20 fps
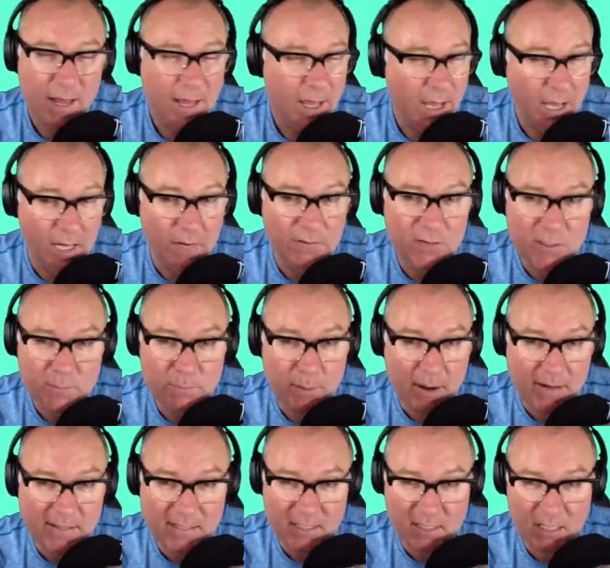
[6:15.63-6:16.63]
and I've just
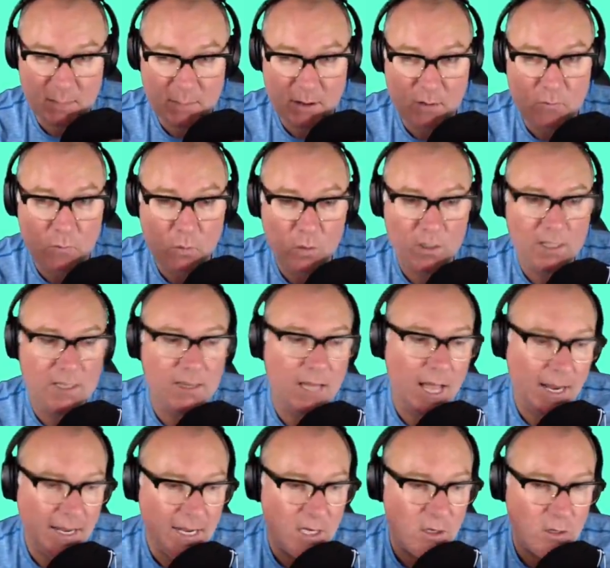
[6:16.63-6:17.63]
basically been really
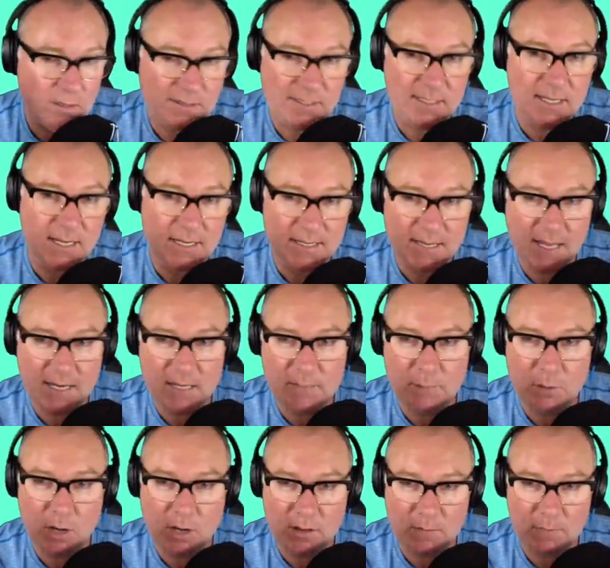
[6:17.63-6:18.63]
lucky not to get nutted
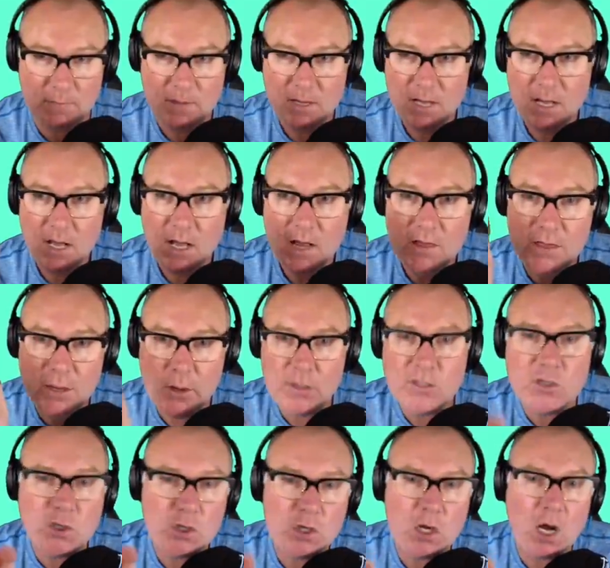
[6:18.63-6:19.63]
by them. There are
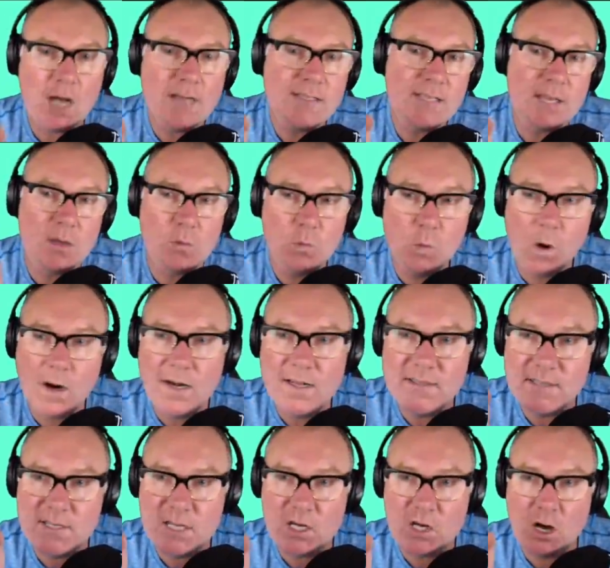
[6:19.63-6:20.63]
two guys here. One is
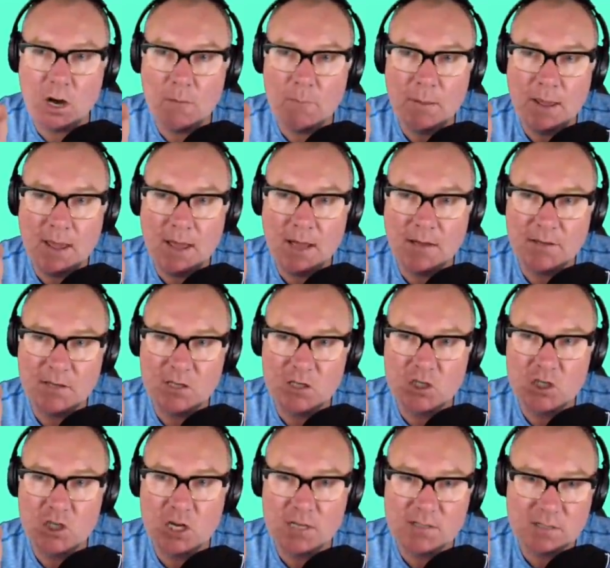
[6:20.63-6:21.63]
in the compound
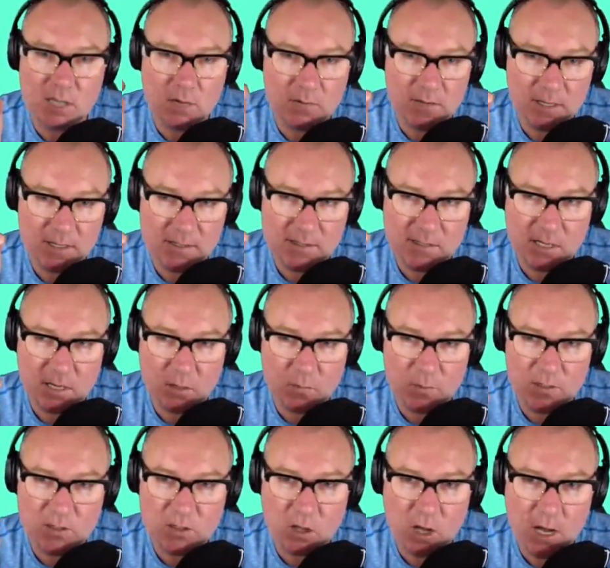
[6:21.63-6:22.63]
just over the other side of the
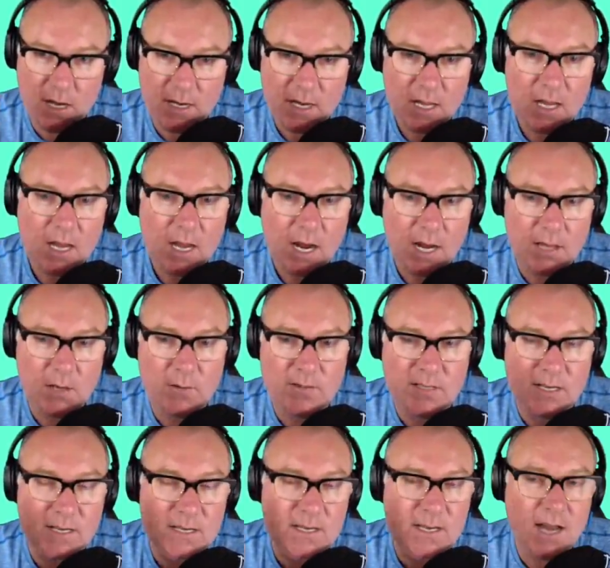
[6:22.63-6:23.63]
ridgeline, and there is
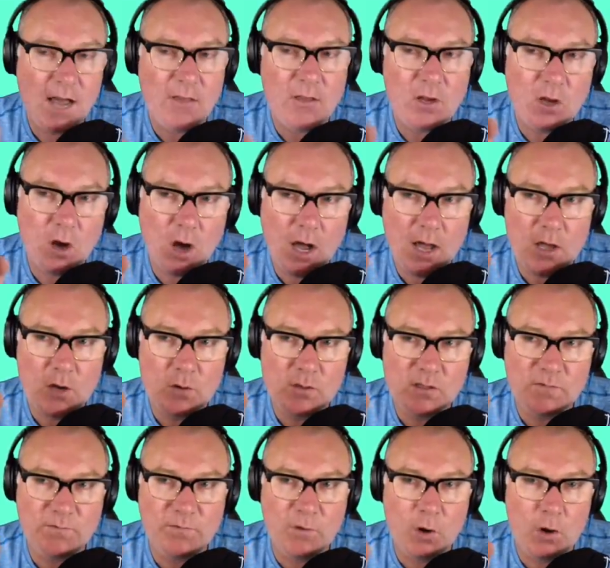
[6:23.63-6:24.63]
another guy who is
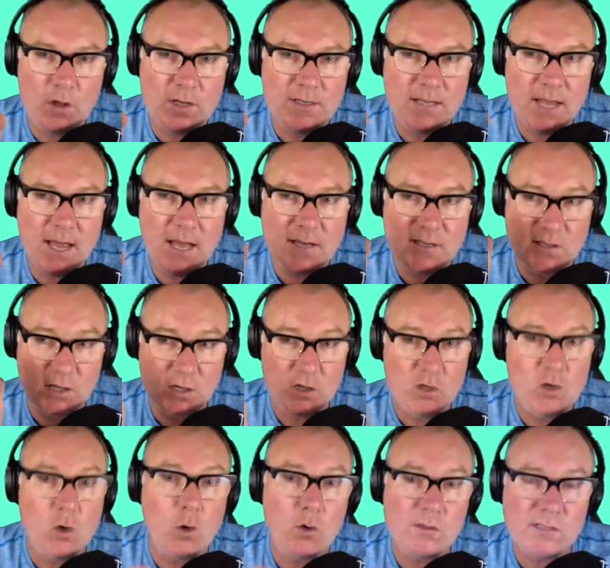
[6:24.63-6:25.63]
further down to the
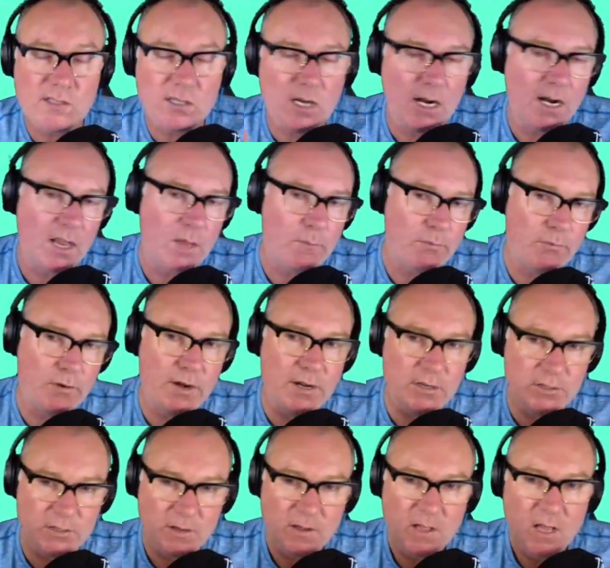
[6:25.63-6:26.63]
north side of the bridge.